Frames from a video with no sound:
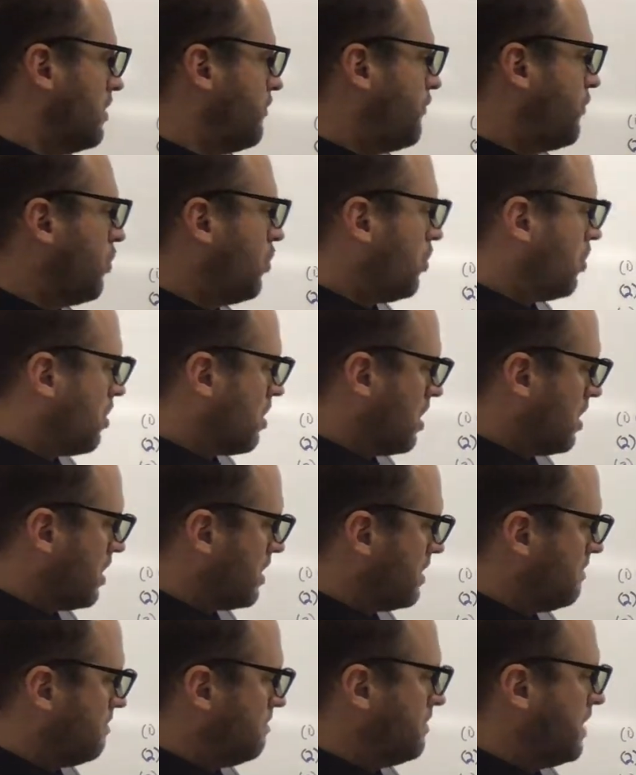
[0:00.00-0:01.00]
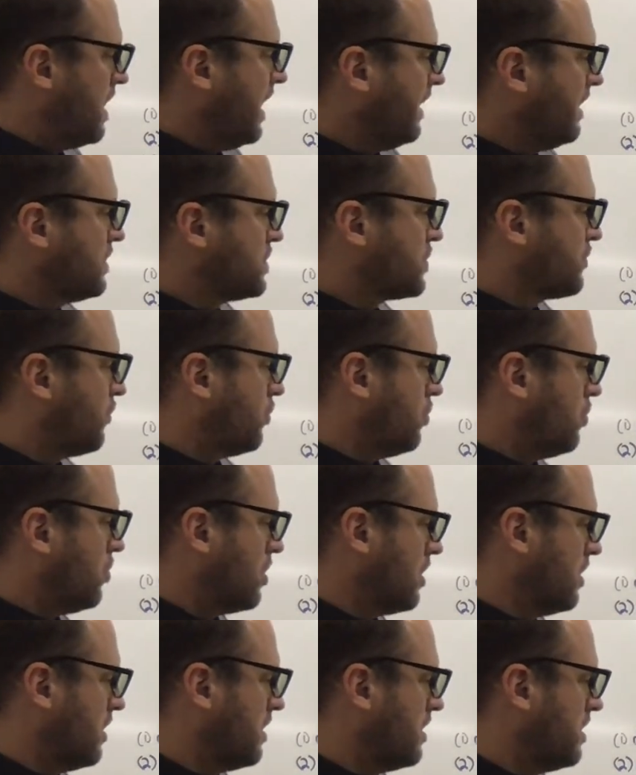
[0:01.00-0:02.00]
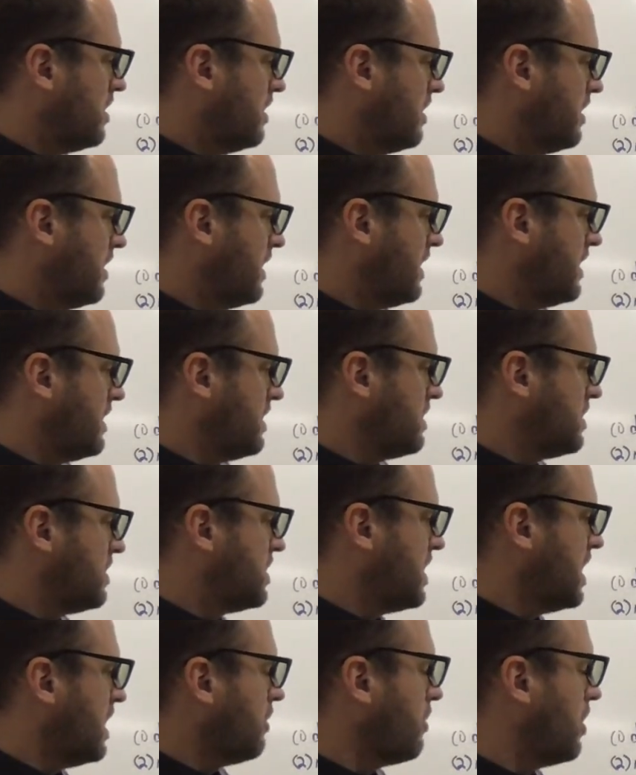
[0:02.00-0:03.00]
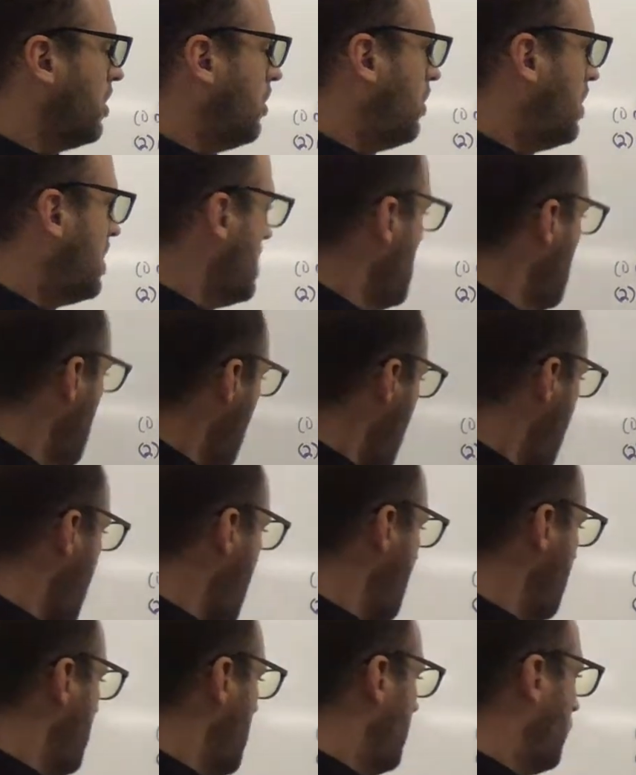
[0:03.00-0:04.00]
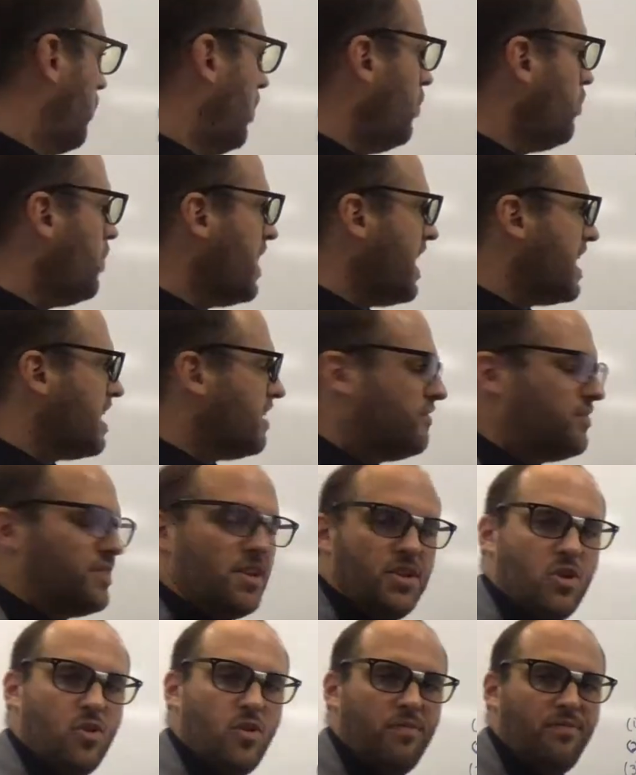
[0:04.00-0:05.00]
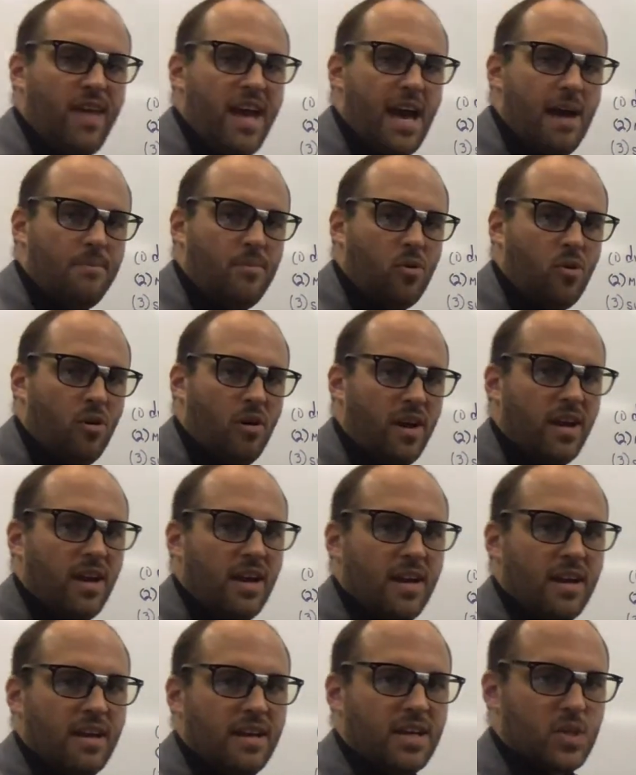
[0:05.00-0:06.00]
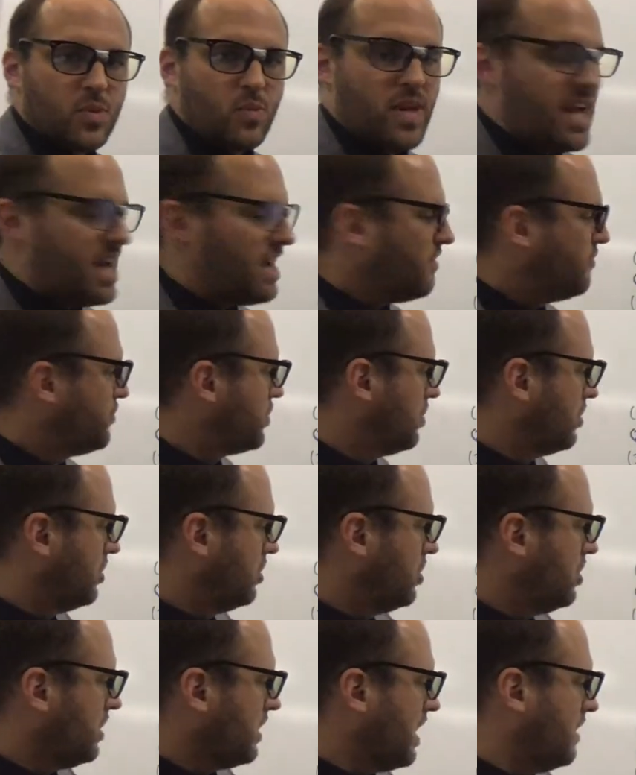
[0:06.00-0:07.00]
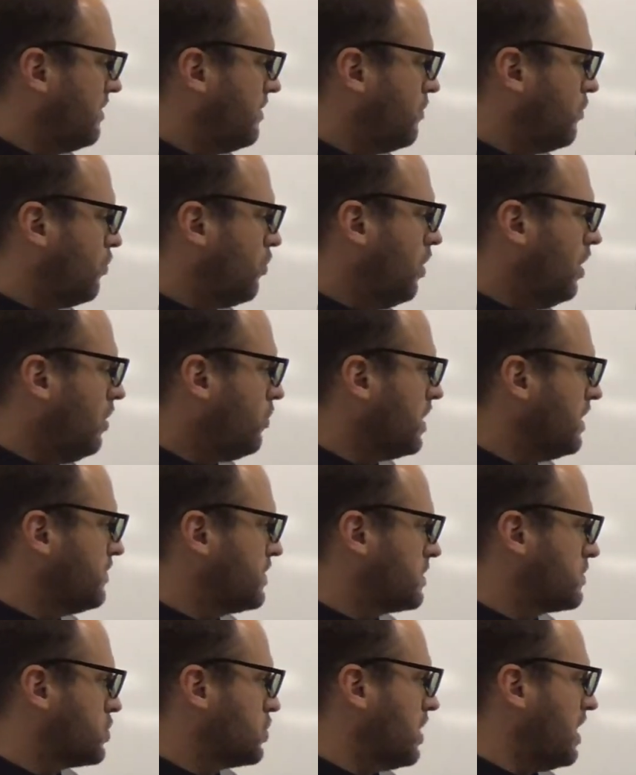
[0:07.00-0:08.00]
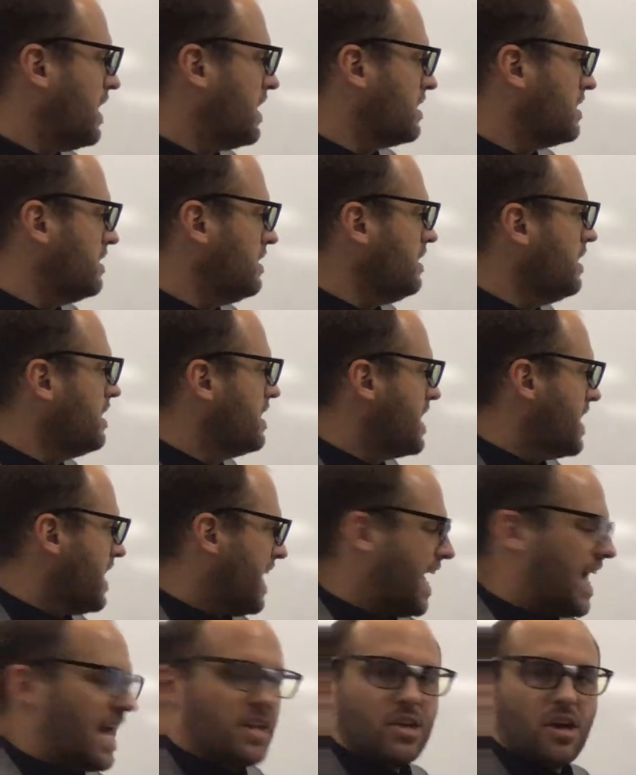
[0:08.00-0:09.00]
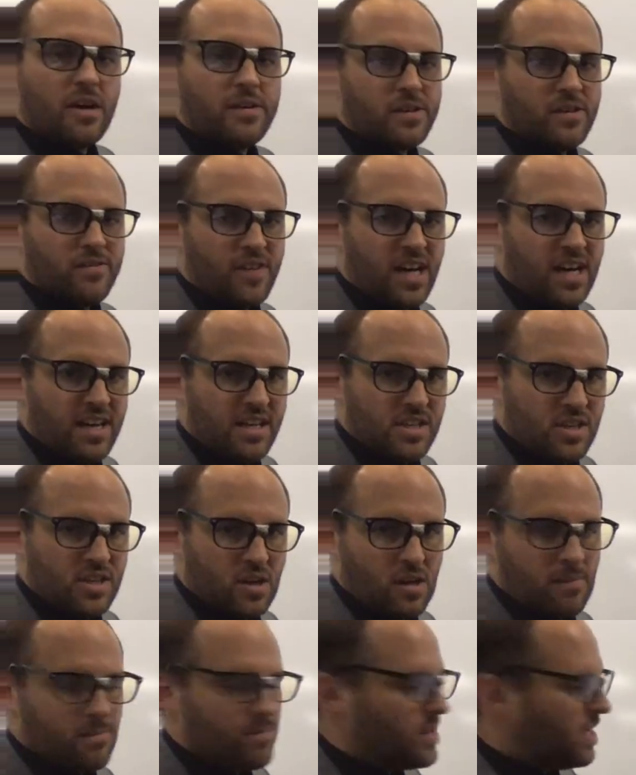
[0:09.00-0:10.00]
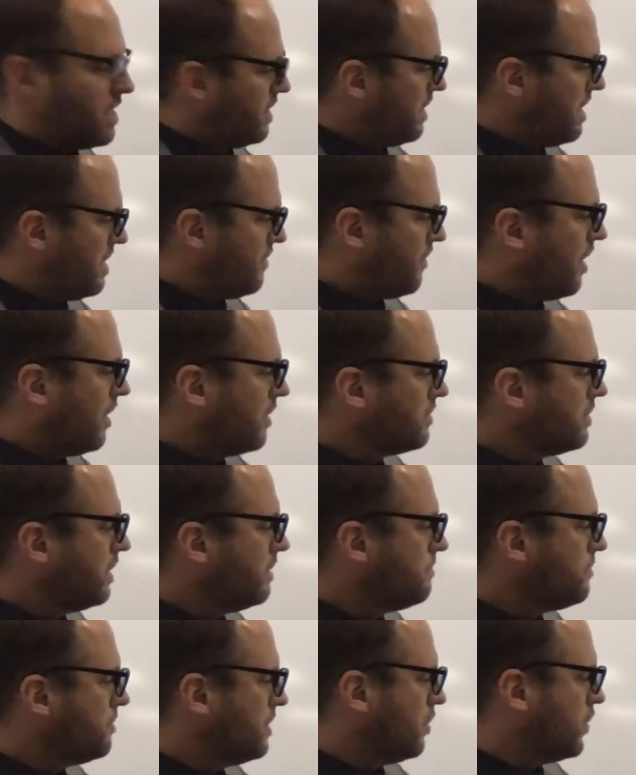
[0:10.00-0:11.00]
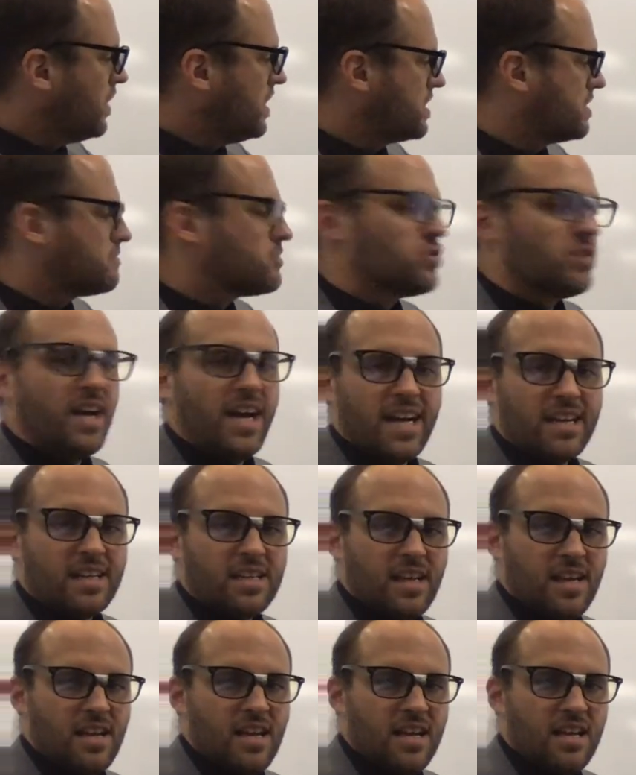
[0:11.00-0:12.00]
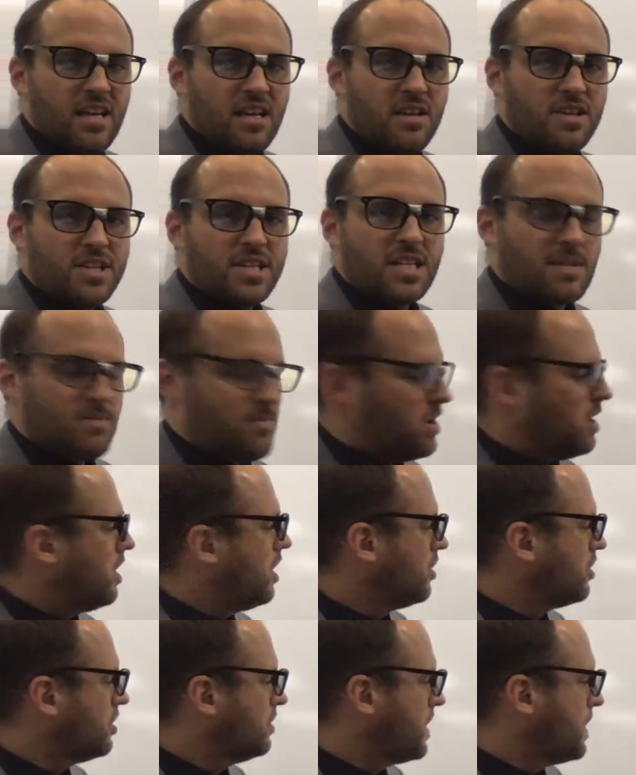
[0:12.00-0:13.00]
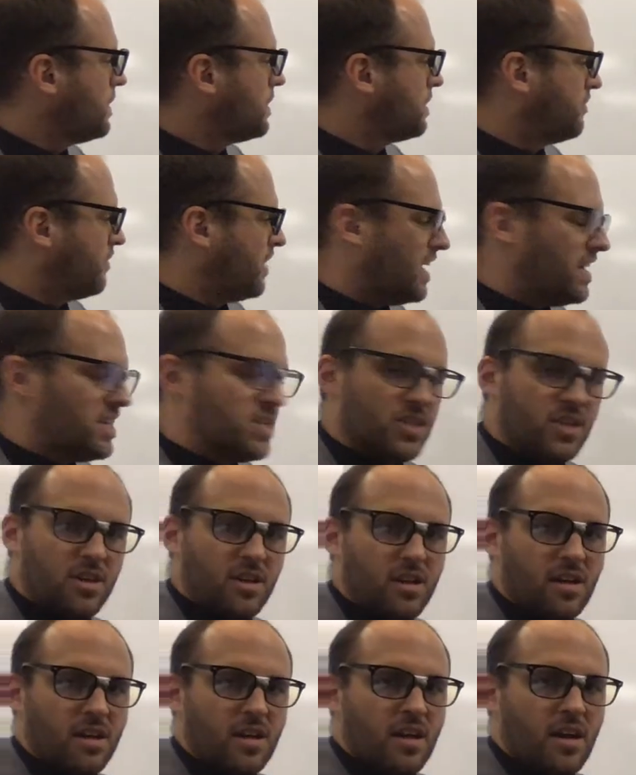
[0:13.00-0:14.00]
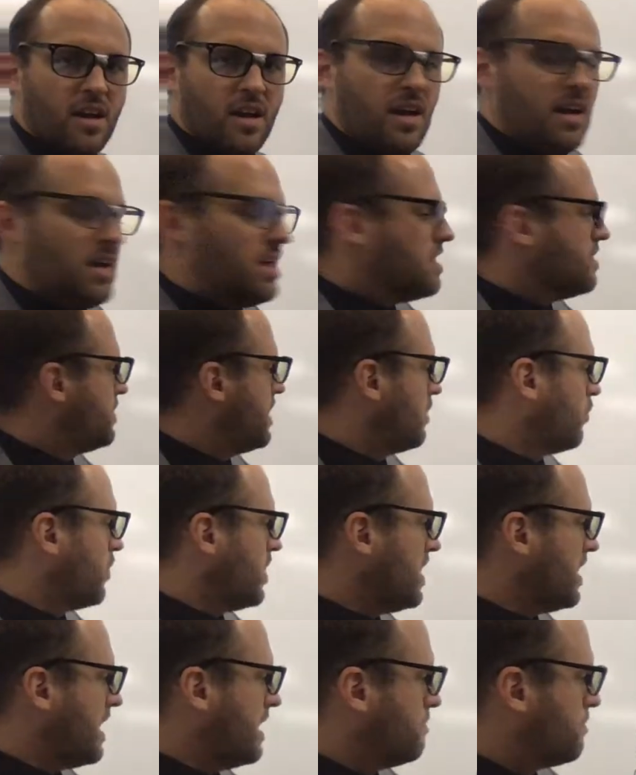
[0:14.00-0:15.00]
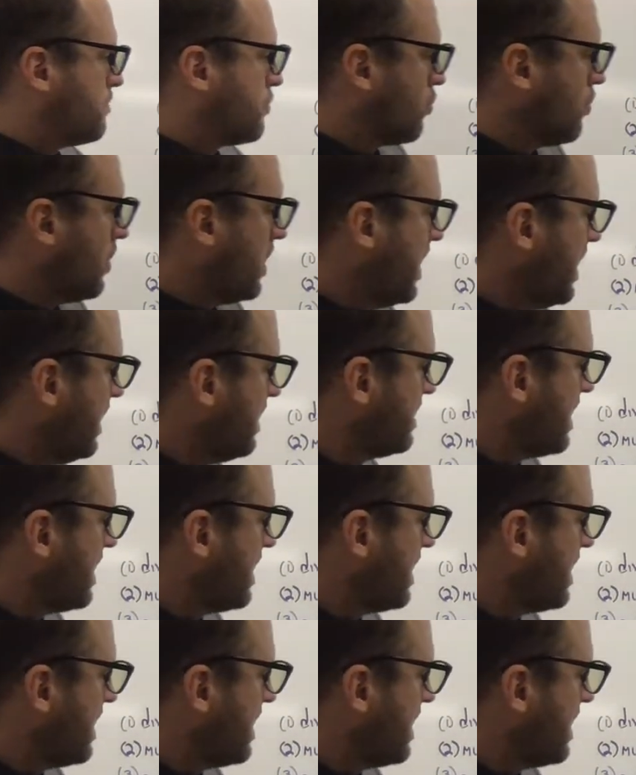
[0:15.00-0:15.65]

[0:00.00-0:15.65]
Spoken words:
4 minus 4 is 0. And then what we have to do at that point is we have to look at what we've subtracted and our divisor. If our number that we subtracted is smaller than the divisor, then we can bring